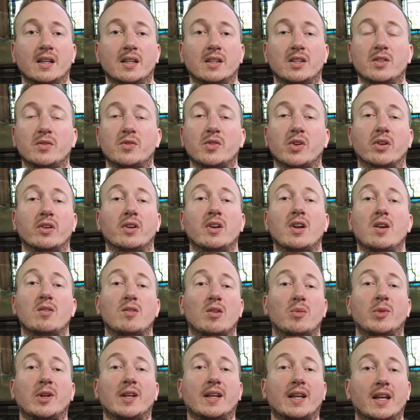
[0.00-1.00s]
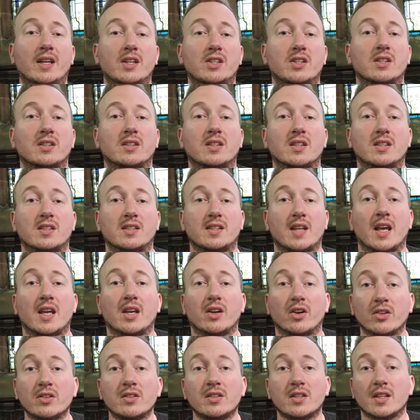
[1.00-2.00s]
you've got no obligation to stay
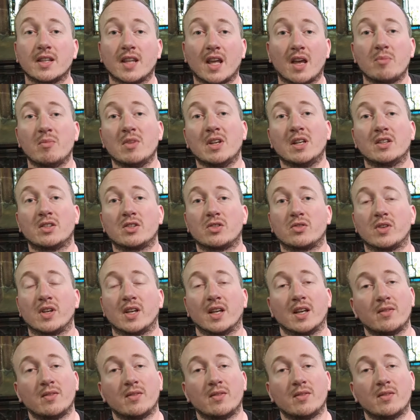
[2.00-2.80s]
under their ministry.